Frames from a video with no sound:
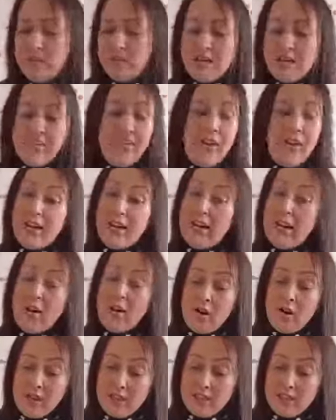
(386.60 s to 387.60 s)
Wasn't a very
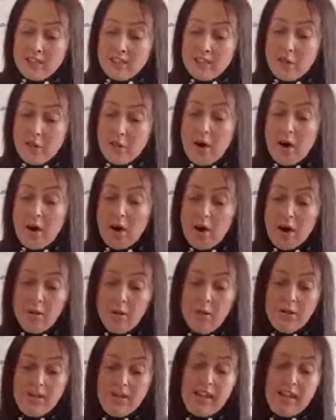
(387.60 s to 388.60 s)
kindness
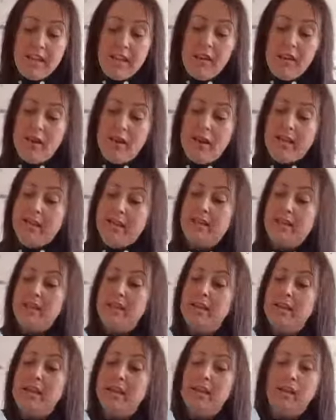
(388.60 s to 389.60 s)
koala, was he,
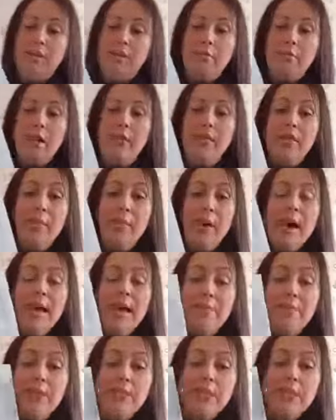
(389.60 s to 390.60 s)
guys? But the
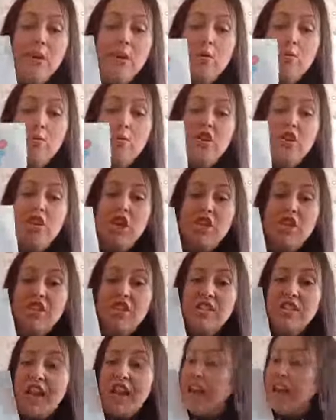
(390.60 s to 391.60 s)
paper dolls
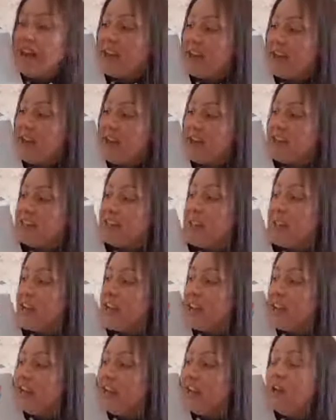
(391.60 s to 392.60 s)
just sang, and they
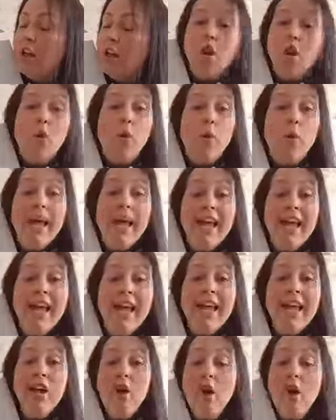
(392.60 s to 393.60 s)
sang,
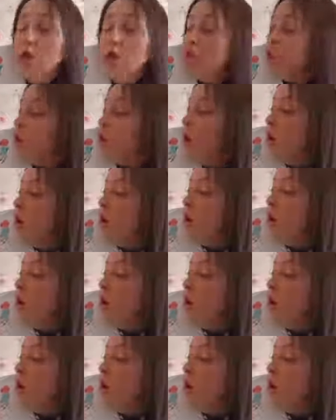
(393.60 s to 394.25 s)
we're not